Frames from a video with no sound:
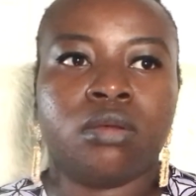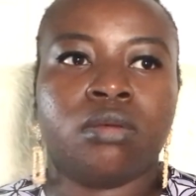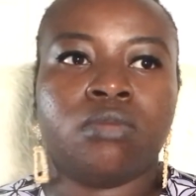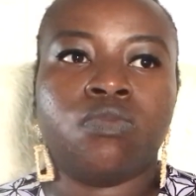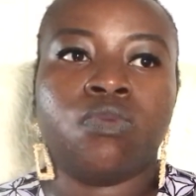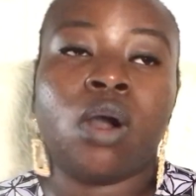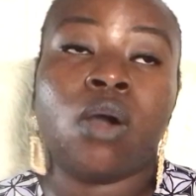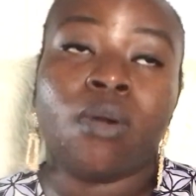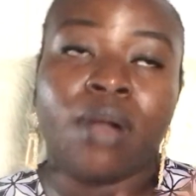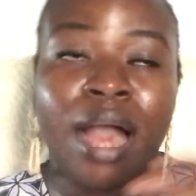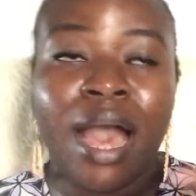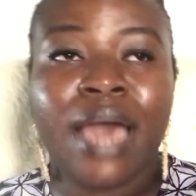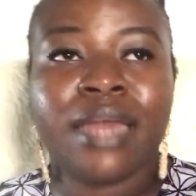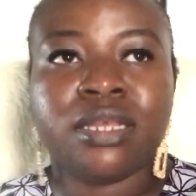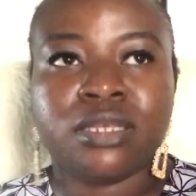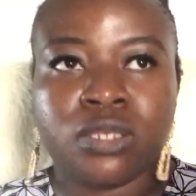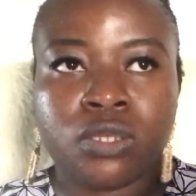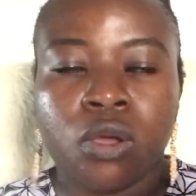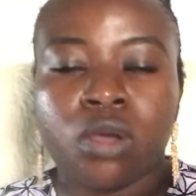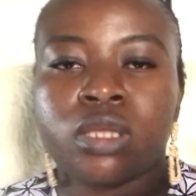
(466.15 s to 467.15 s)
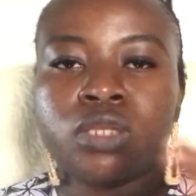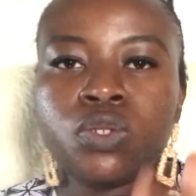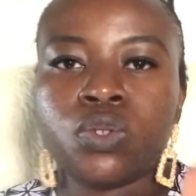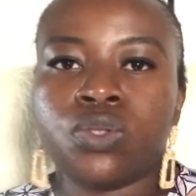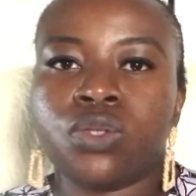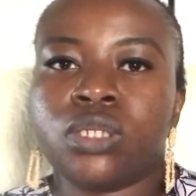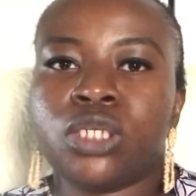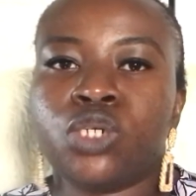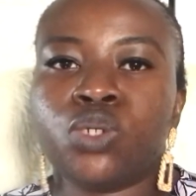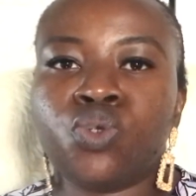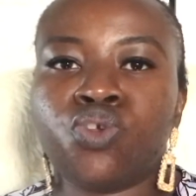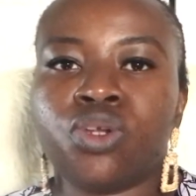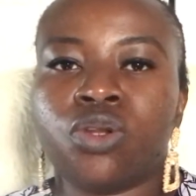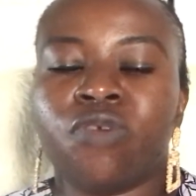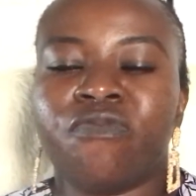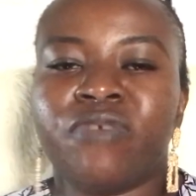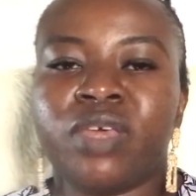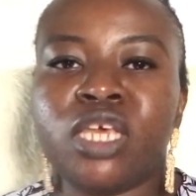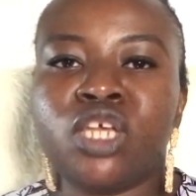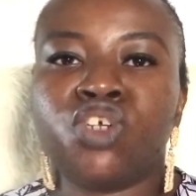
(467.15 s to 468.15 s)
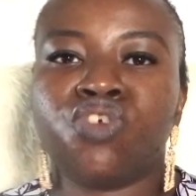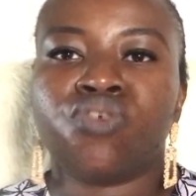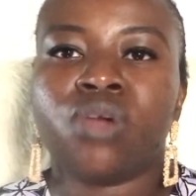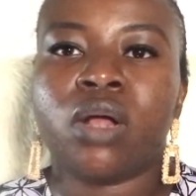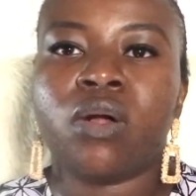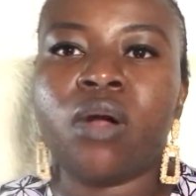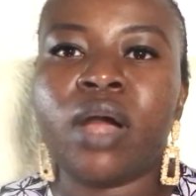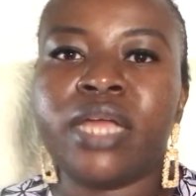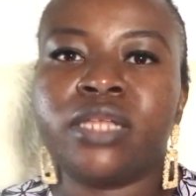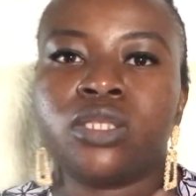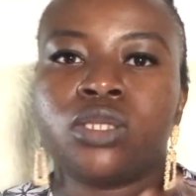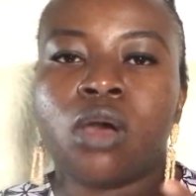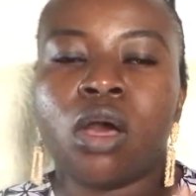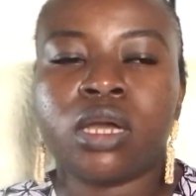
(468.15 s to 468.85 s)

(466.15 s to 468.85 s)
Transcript: Well, God is talking to the children of Israel and